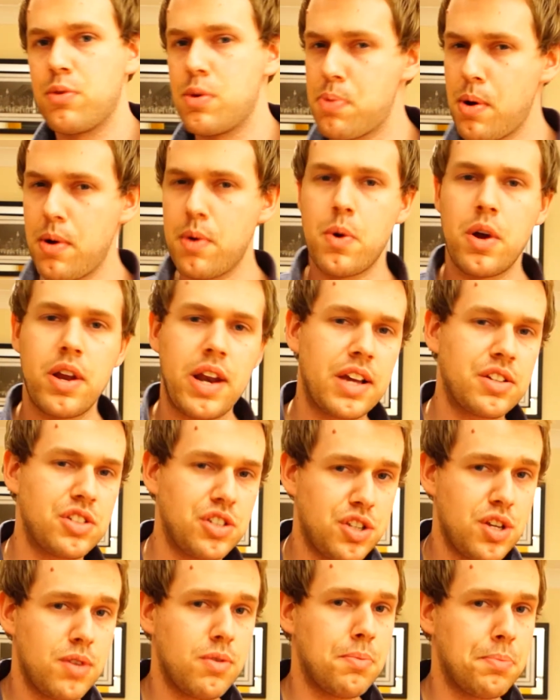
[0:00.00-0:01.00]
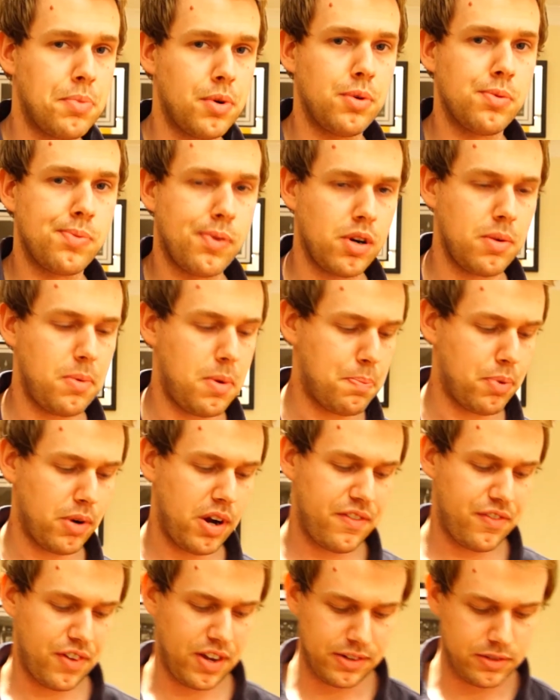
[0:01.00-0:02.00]
We probably won't actually do one, but we'll probably be
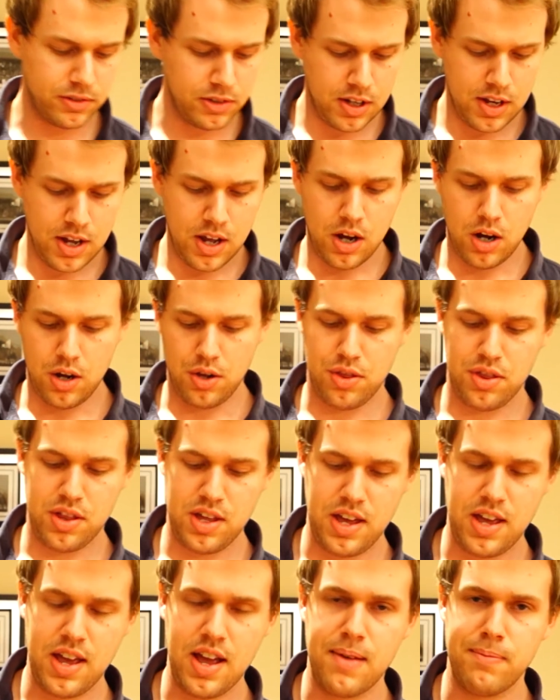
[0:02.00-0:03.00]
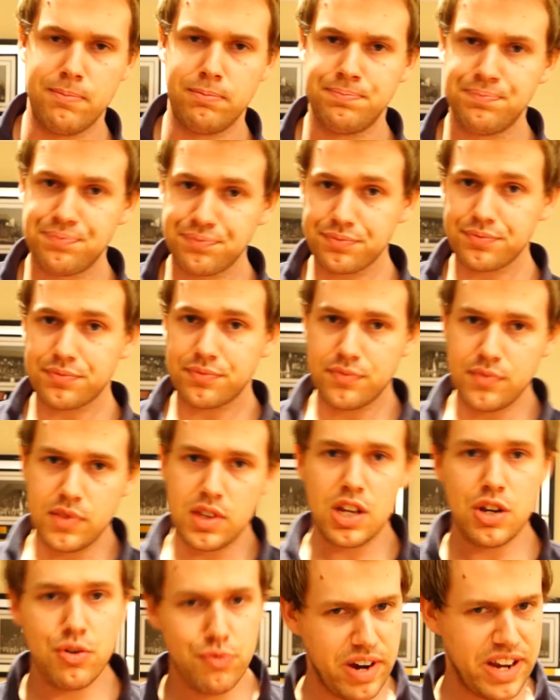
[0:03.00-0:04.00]
briefing on the
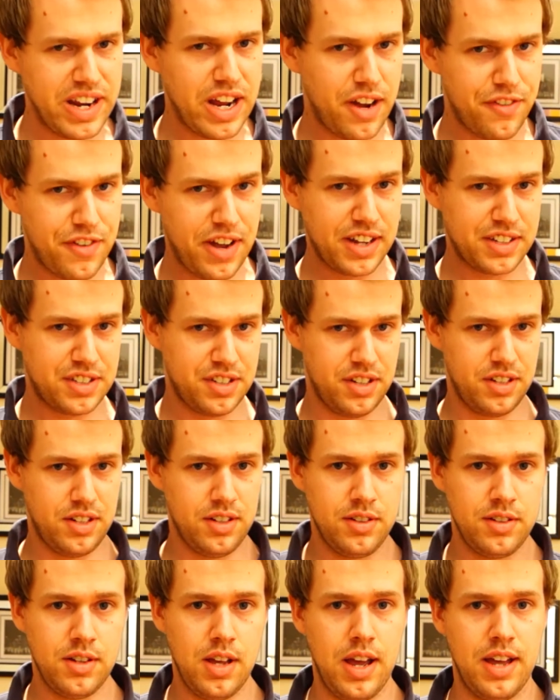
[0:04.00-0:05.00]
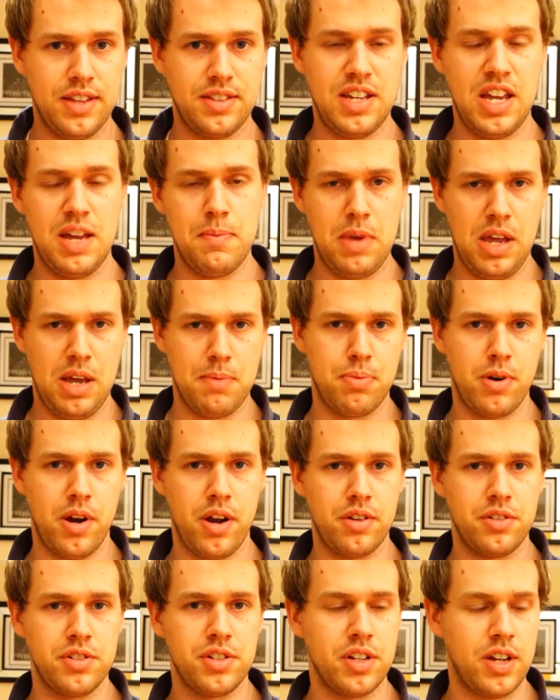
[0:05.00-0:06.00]
radar vector DME
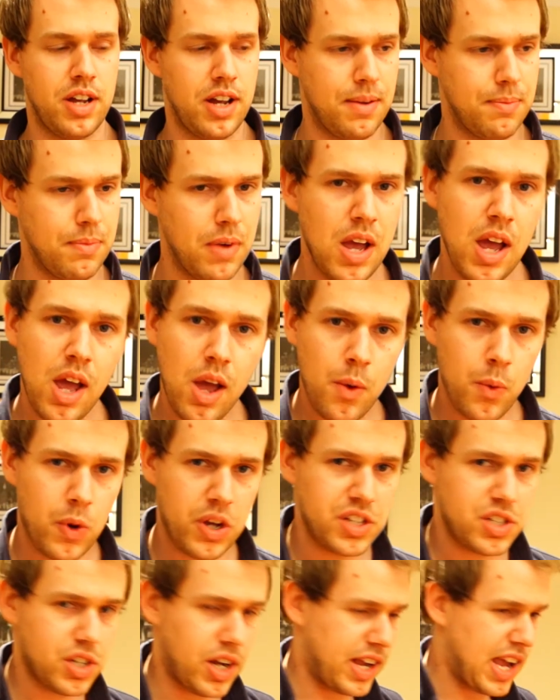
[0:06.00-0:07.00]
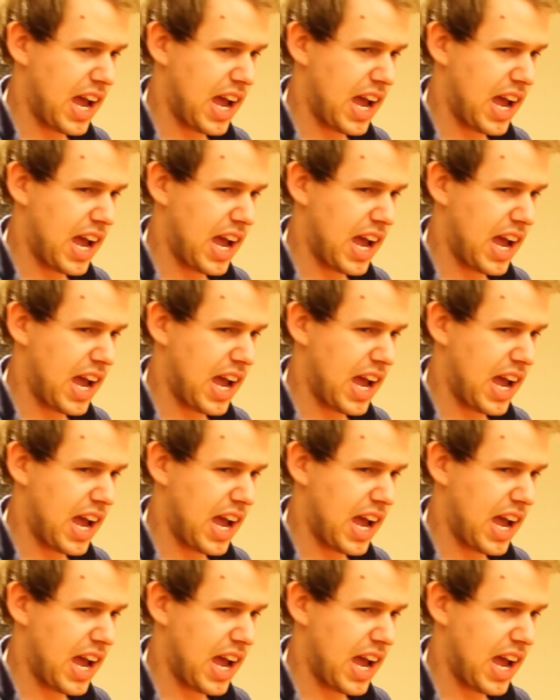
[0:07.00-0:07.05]
approach, which I